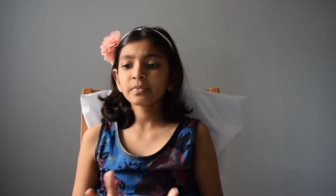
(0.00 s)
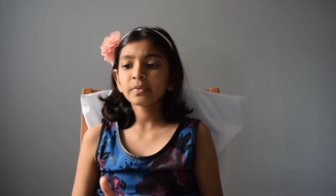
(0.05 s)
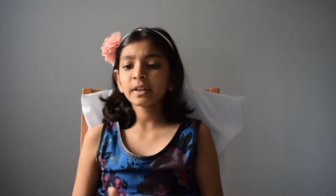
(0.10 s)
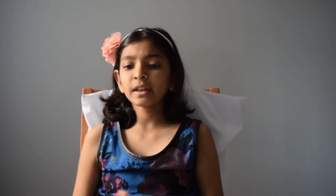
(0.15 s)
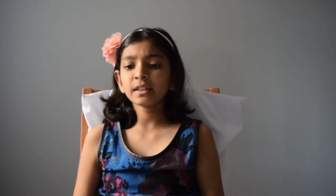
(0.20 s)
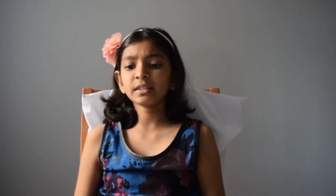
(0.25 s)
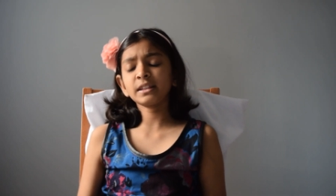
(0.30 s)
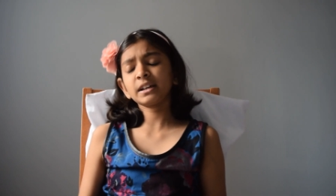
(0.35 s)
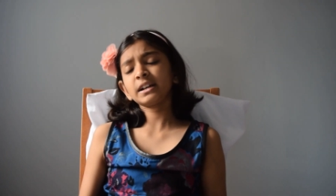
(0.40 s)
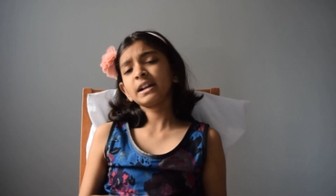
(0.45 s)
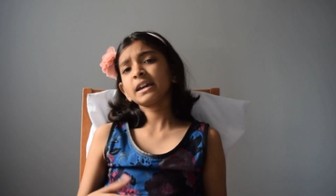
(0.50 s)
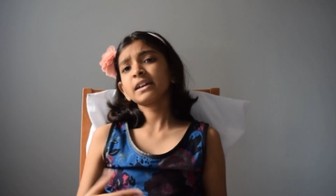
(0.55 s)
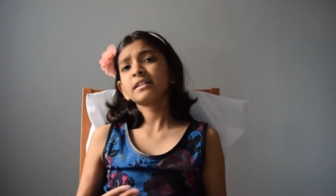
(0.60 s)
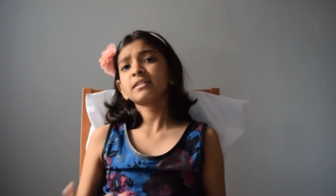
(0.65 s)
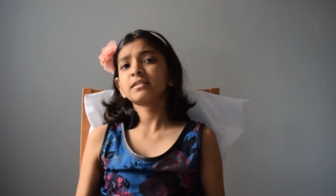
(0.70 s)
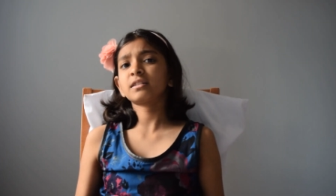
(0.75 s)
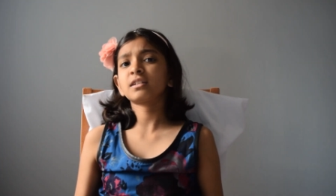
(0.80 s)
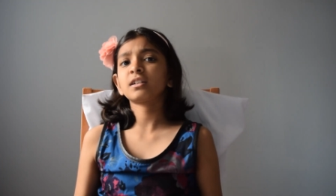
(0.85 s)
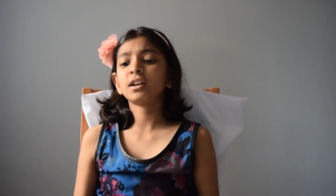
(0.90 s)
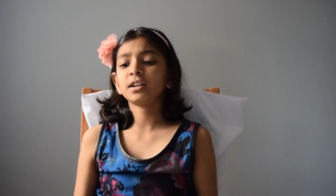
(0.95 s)
The
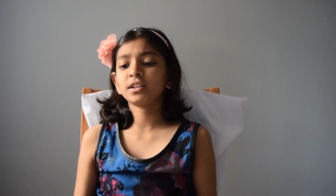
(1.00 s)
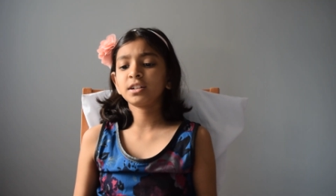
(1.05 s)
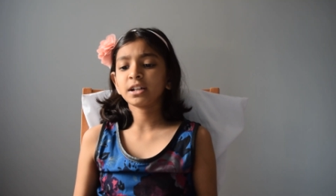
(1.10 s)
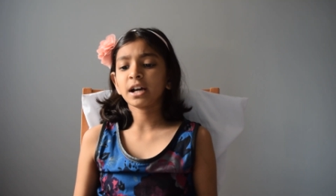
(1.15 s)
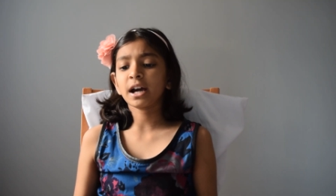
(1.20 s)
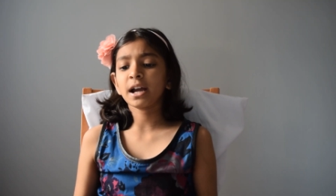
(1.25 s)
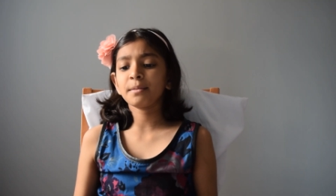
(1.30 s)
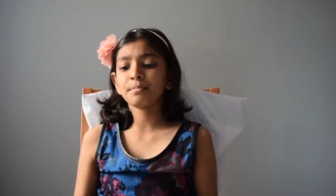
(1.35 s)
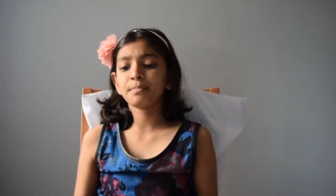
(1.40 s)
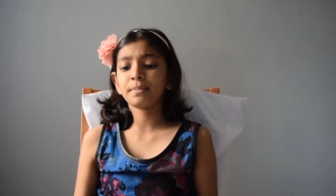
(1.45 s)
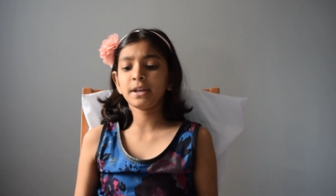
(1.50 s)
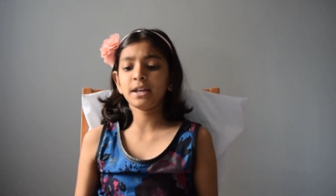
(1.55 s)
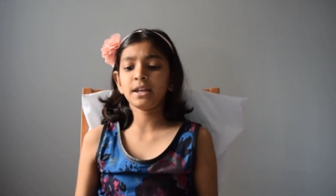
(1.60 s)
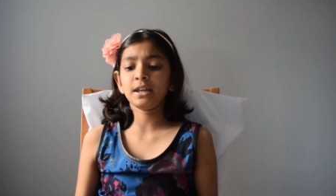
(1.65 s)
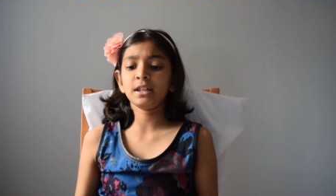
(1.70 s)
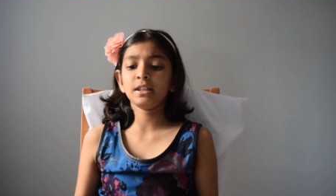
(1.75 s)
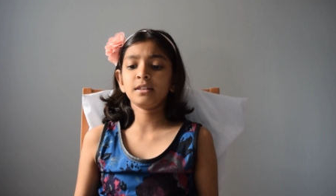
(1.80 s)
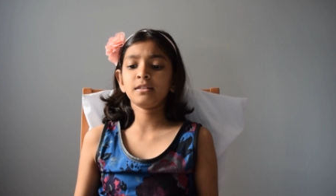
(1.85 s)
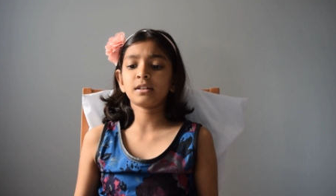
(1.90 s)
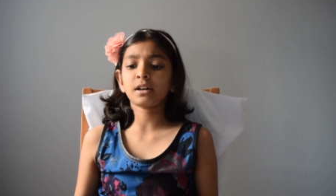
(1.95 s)
next type
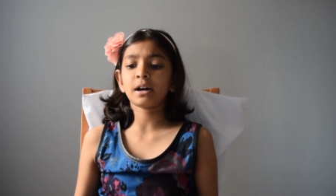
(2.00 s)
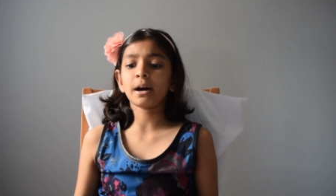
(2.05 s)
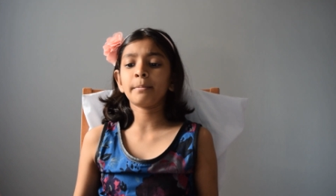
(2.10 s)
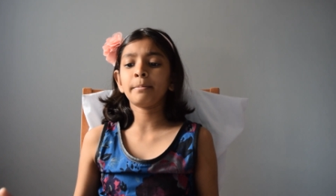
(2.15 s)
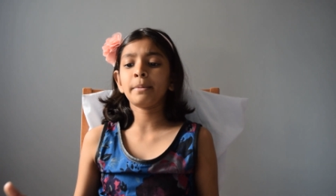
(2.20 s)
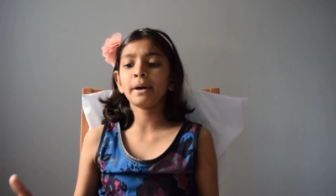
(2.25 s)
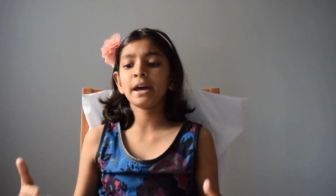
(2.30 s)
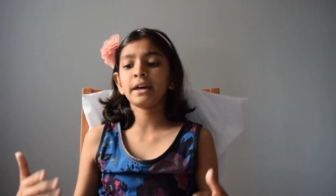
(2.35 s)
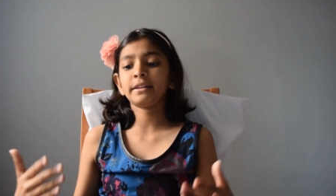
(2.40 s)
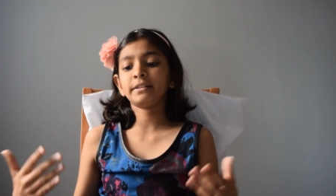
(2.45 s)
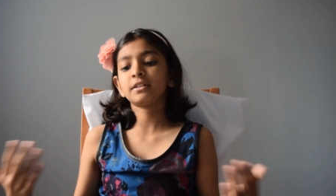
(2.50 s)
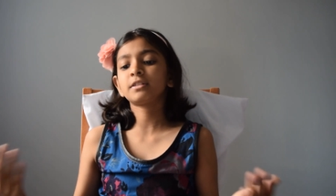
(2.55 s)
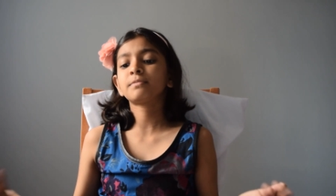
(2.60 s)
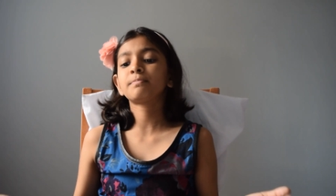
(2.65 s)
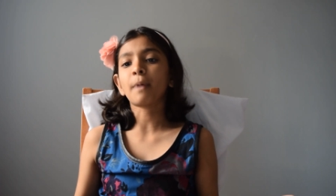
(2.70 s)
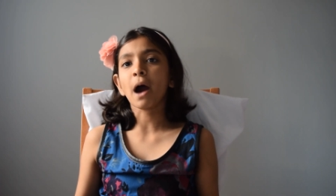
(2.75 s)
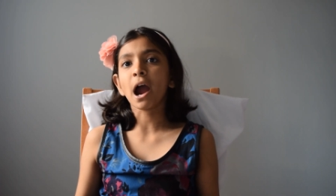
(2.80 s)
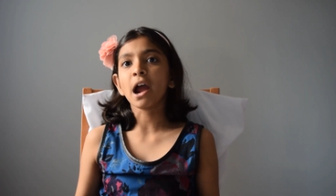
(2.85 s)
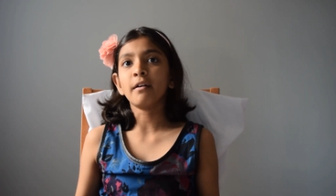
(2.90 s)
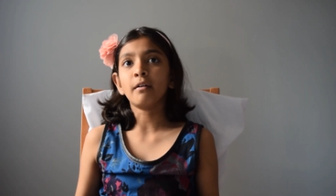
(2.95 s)
is a barred
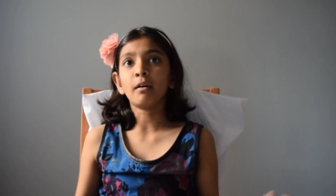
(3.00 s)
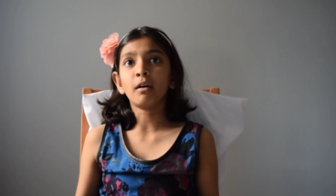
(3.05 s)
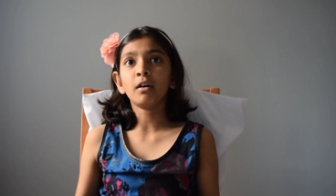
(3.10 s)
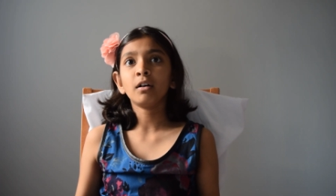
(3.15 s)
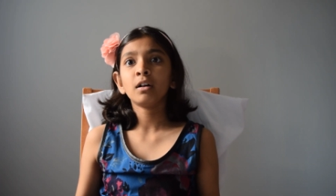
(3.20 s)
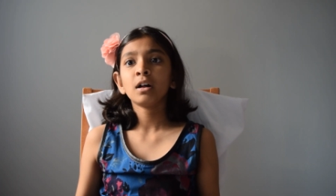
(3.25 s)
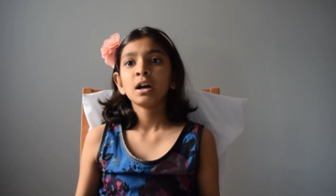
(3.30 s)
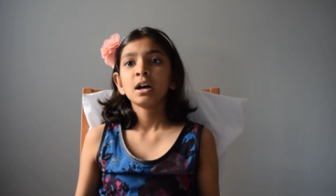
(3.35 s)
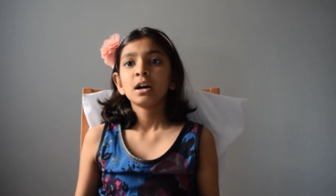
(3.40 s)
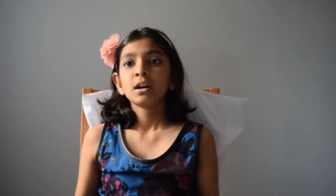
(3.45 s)
spiral.